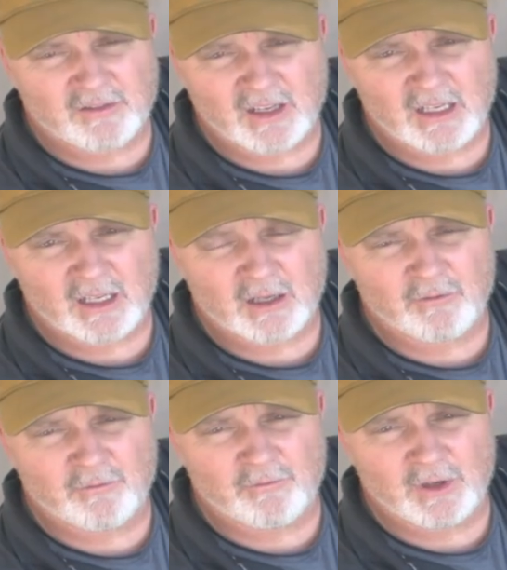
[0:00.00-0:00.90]
state it
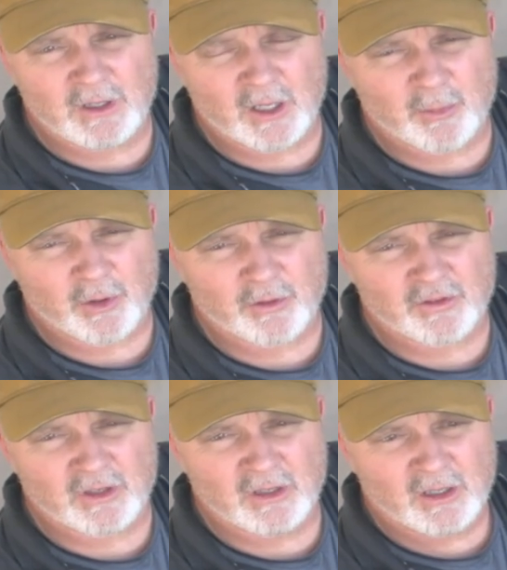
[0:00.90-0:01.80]
can fit a
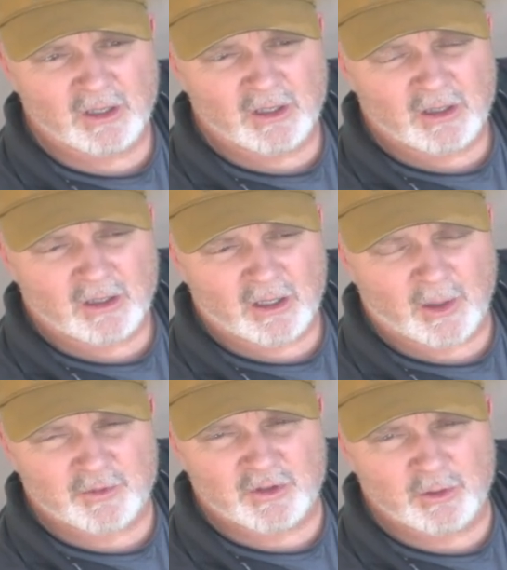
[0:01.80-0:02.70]
person
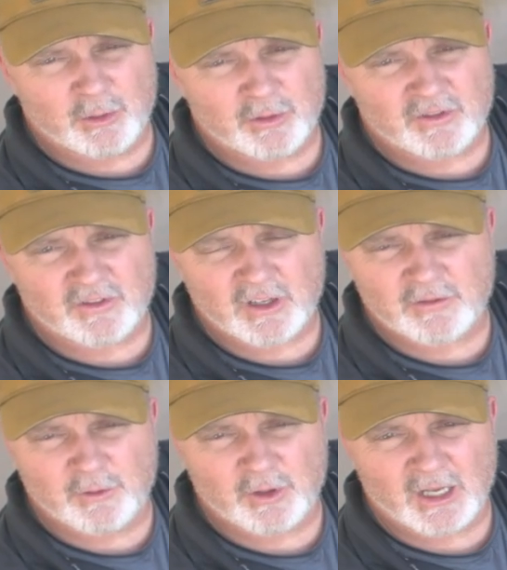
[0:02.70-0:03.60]
up to
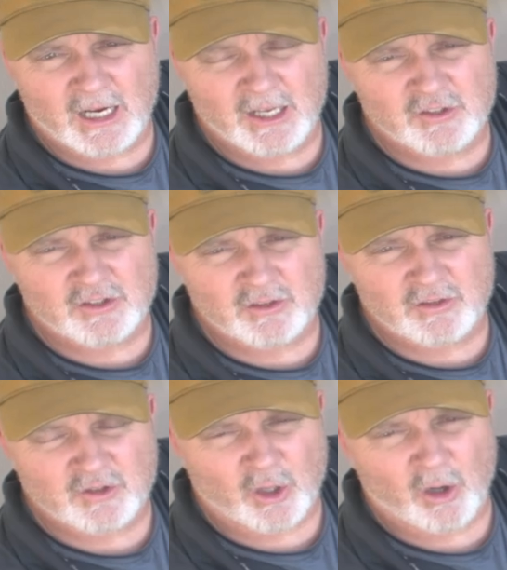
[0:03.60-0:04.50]

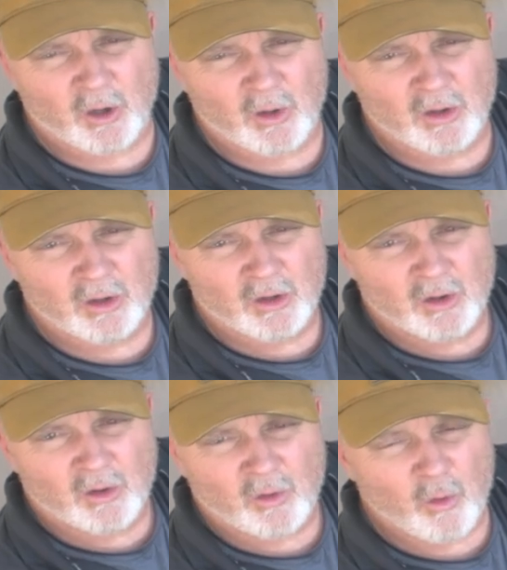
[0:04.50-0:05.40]
6'9" tall
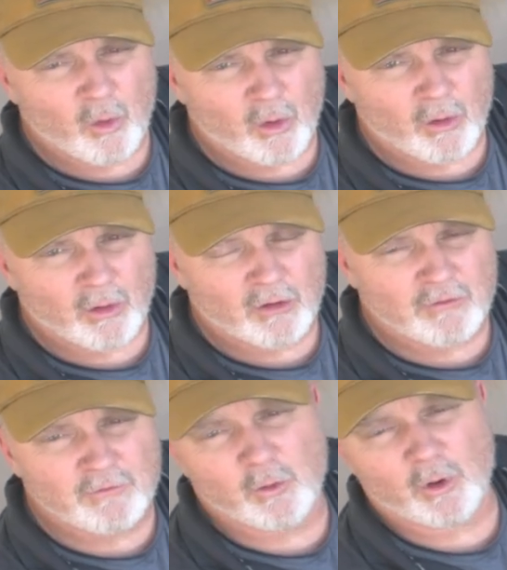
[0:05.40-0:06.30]
or
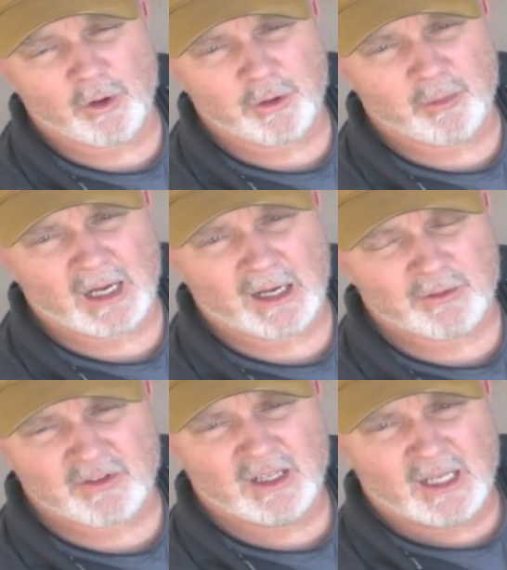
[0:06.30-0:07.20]
400
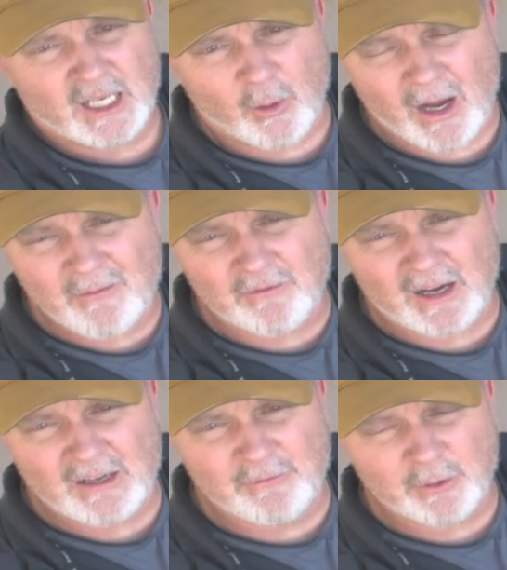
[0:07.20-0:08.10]
pounds. Now I'm
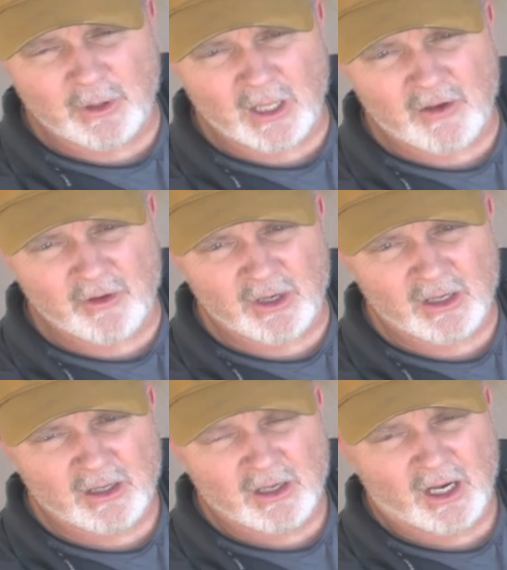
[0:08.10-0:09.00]

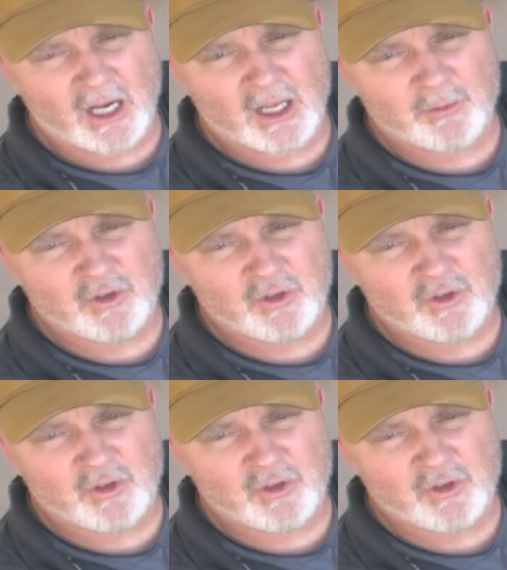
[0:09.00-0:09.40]
5'11". I am